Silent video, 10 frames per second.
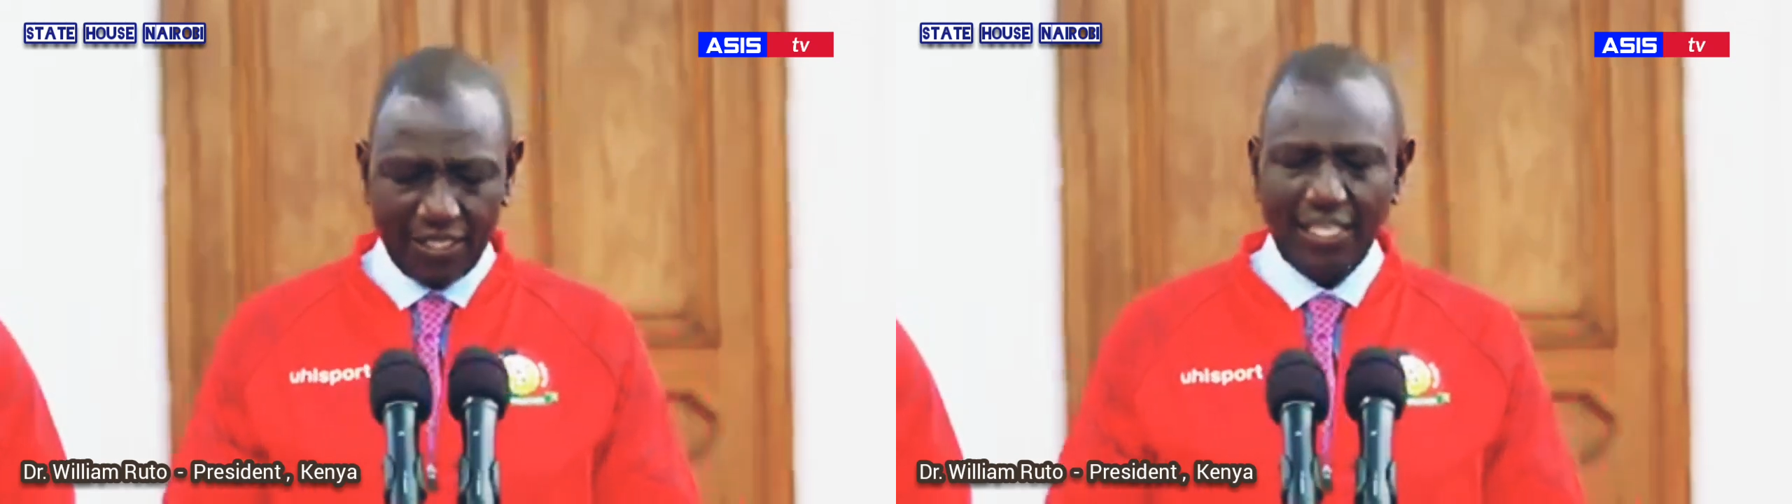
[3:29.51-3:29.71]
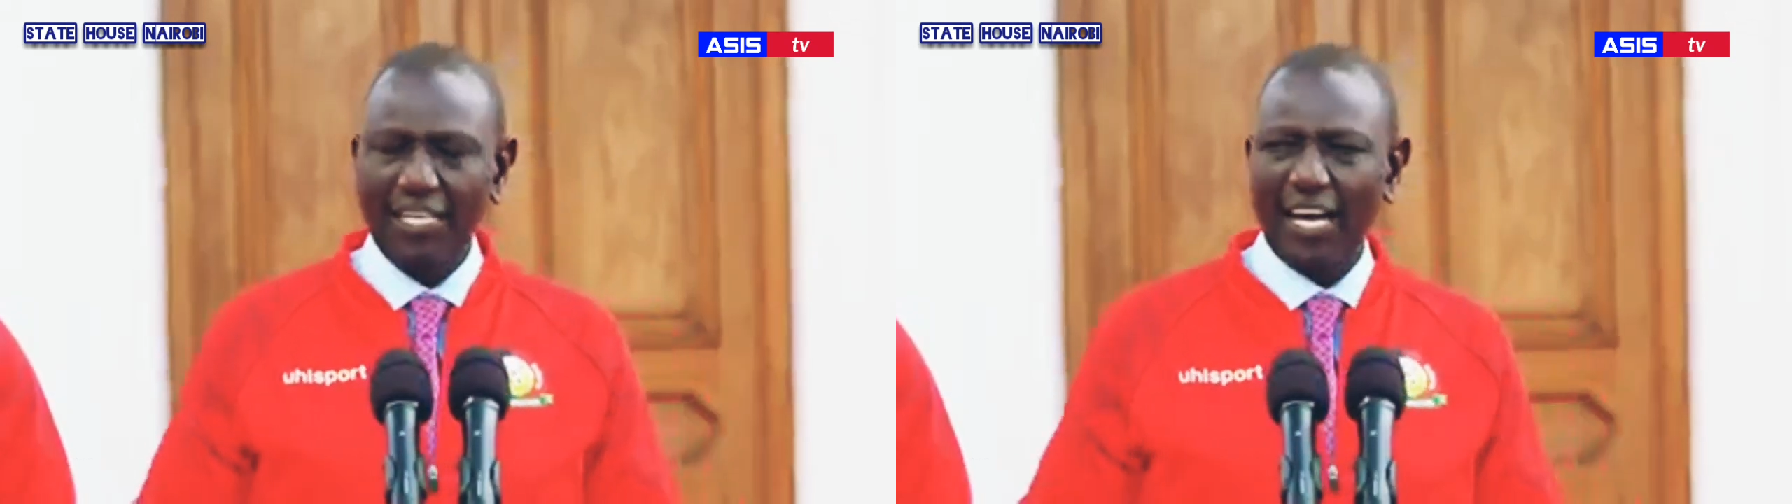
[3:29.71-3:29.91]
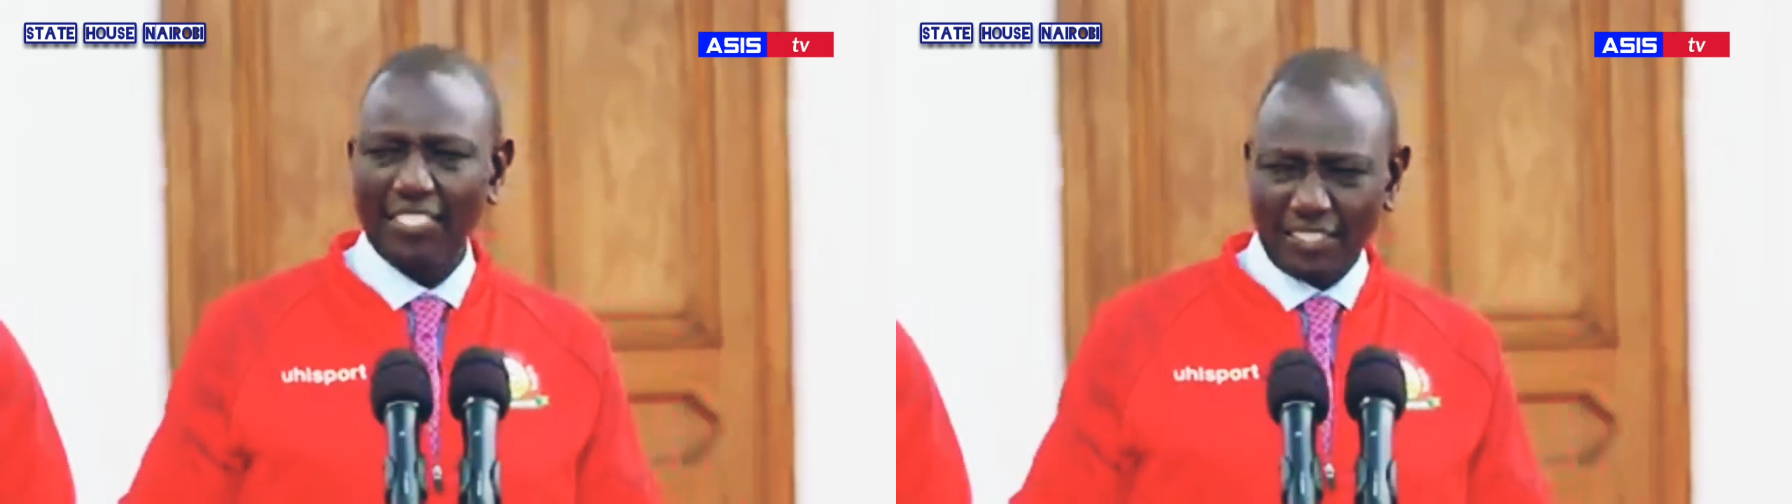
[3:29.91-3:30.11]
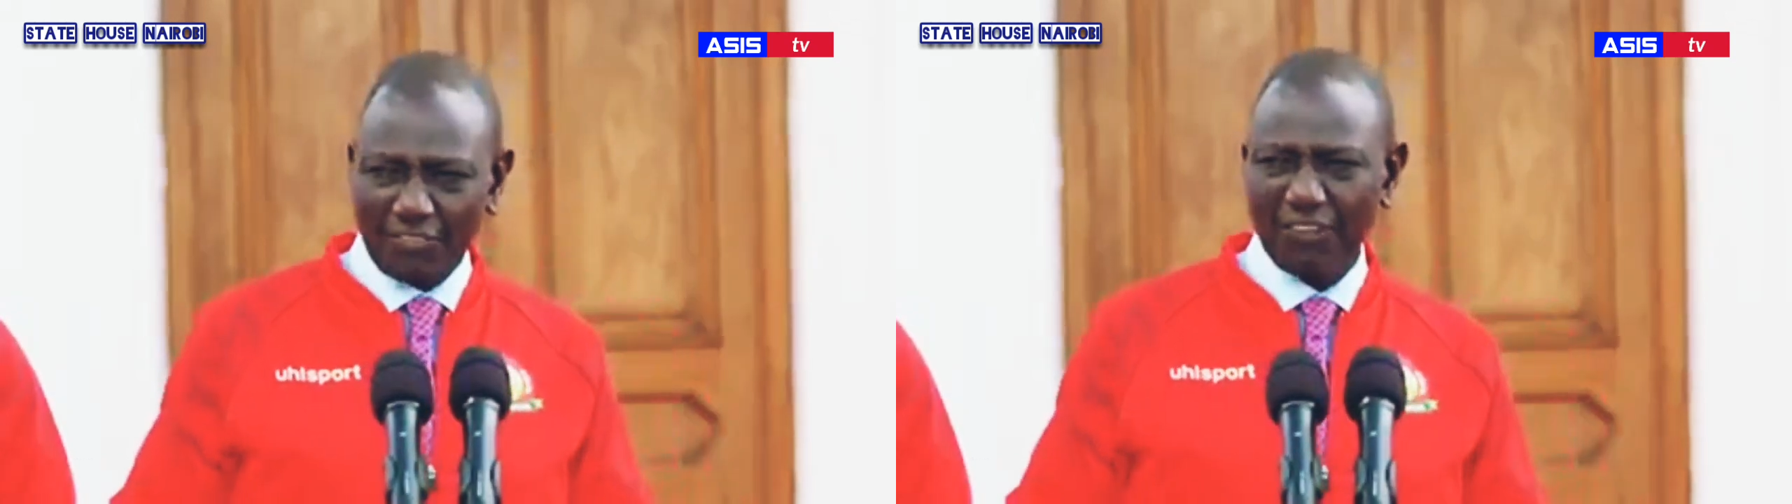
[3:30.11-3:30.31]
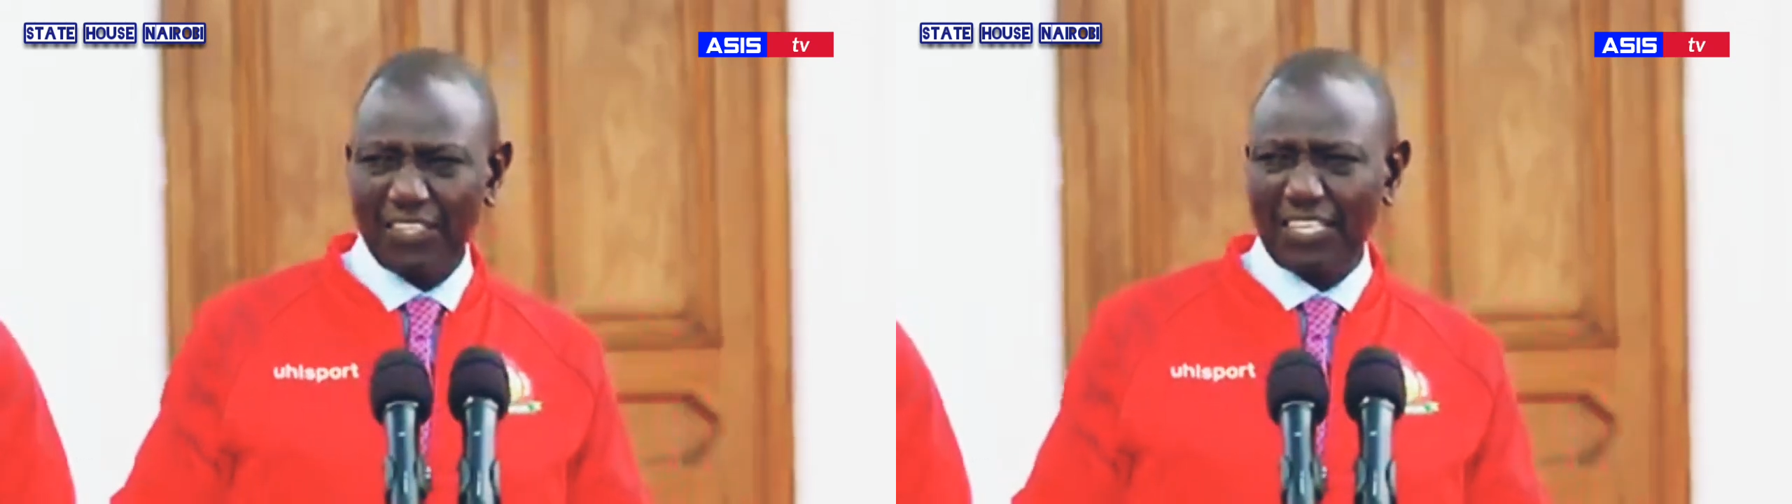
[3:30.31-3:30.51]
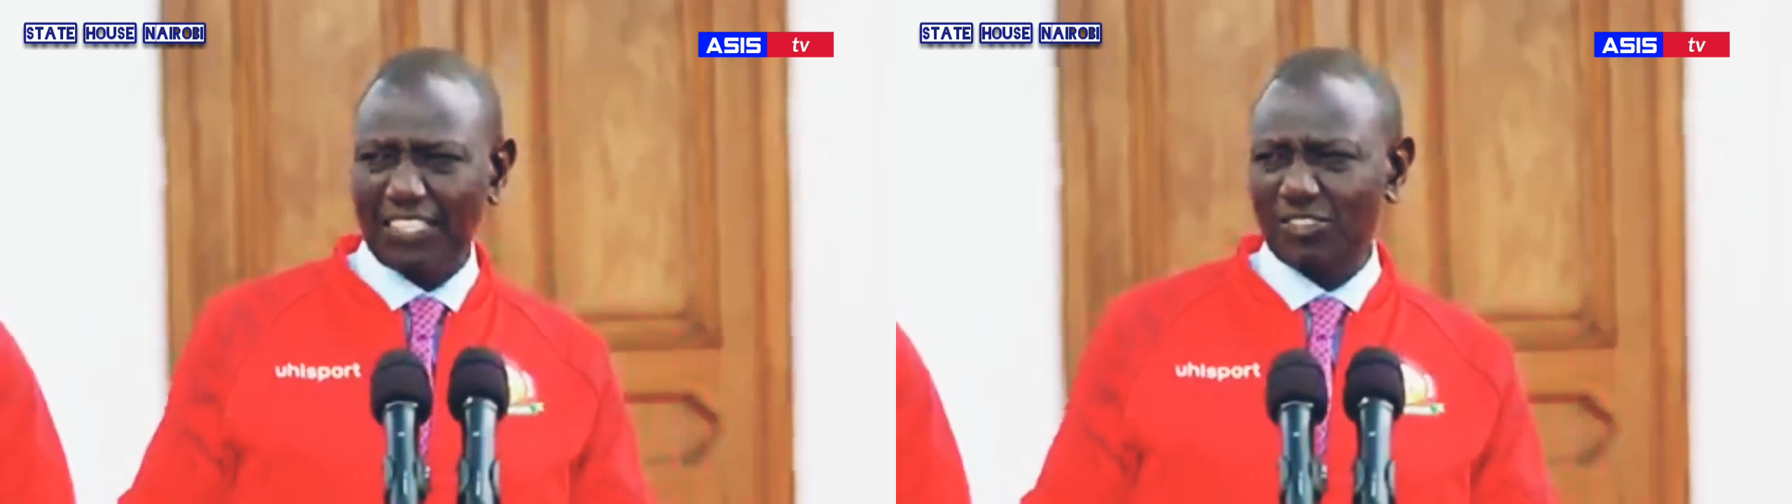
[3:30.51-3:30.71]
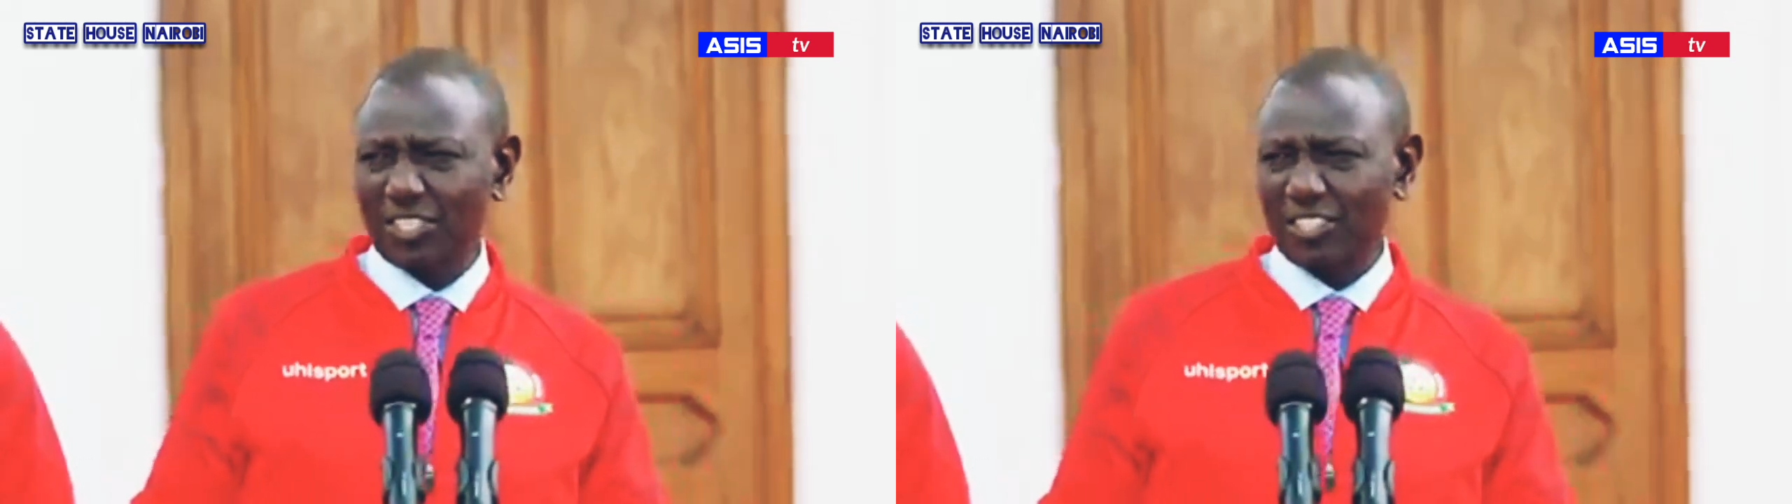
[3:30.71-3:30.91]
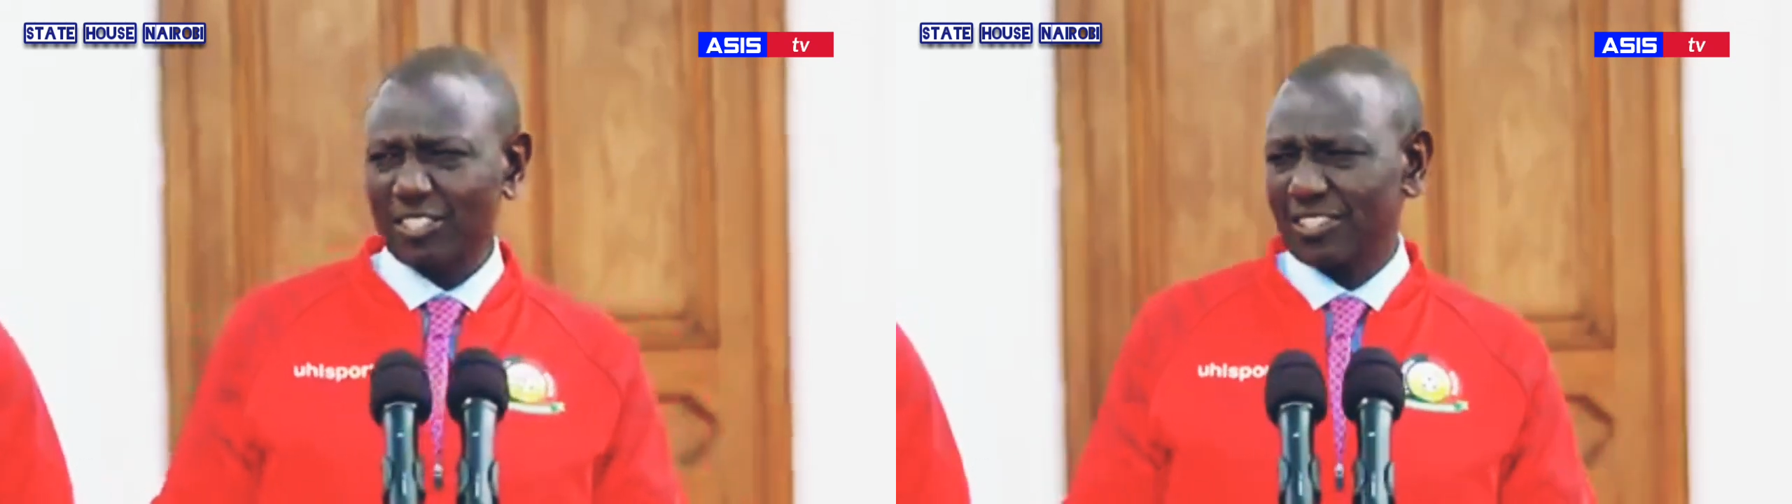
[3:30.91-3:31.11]
in our different
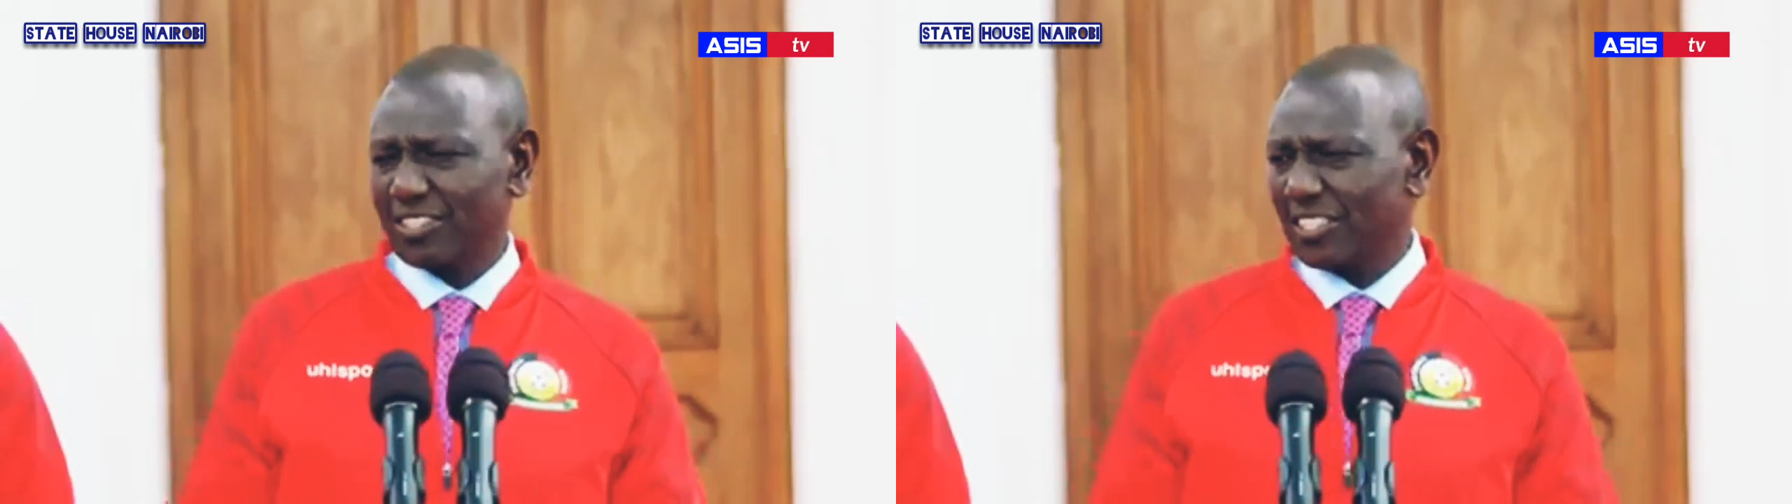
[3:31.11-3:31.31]
countries.